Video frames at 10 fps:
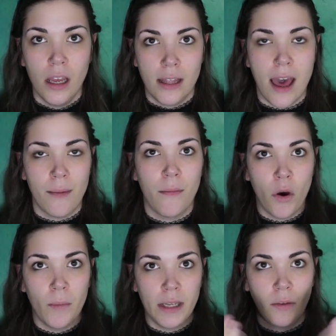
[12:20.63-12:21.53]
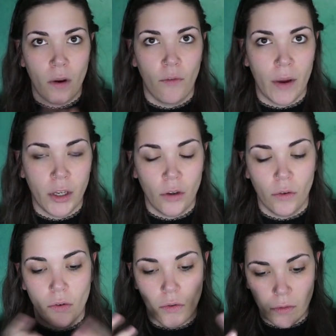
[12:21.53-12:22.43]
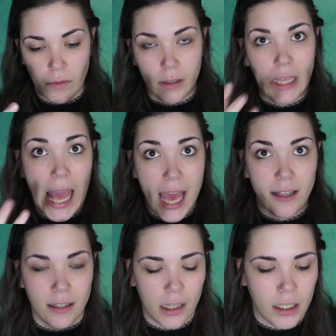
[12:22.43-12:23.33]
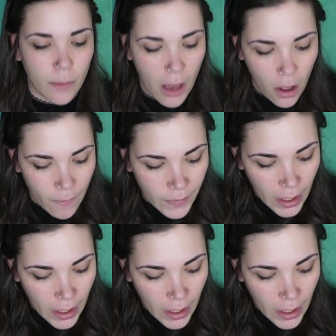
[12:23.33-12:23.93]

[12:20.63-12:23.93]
that moment of when you cast the spell.